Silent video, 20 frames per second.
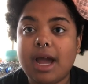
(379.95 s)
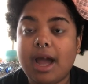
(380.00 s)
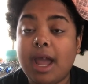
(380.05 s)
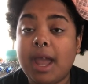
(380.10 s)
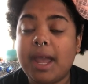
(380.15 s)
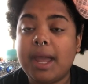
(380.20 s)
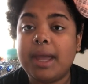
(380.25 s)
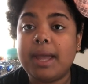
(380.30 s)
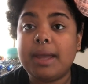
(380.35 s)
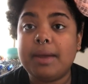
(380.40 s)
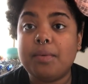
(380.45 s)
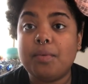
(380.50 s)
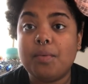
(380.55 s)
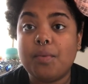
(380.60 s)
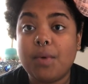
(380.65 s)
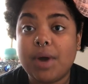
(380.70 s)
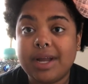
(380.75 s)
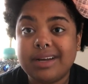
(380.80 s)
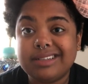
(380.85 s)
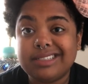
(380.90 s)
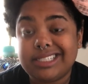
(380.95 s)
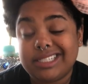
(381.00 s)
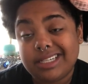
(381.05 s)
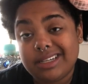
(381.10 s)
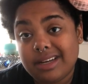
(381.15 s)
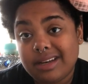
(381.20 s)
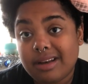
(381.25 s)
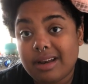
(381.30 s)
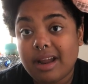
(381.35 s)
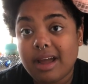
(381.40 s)
I went
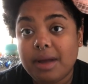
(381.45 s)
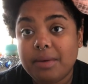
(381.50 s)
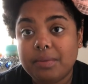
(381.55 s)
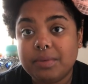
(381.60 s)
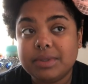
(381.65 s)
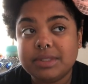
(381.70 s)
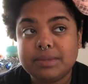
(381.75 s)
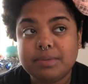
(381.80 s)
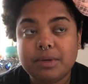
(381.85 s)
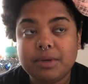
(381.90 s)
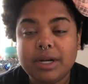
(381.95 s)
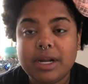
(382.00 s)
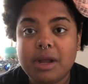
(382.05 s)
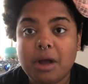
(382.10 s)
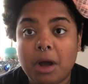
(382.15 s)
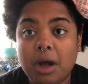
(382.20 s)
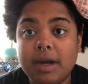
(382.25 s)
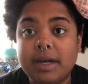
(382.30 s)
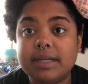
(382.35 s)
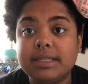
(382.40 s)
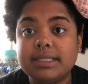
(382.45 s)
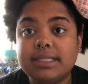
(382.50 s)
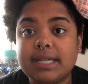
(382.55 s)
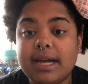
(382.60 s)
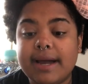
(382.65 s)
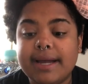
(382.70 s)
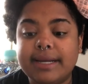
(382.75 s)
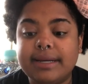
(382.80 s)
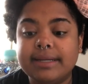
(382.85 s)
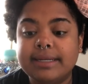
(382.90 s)
and I was pretty honest.
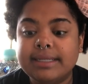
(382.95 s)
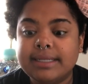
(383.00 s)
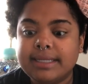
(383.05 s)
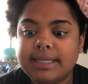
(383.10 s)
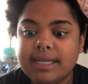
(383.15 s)
I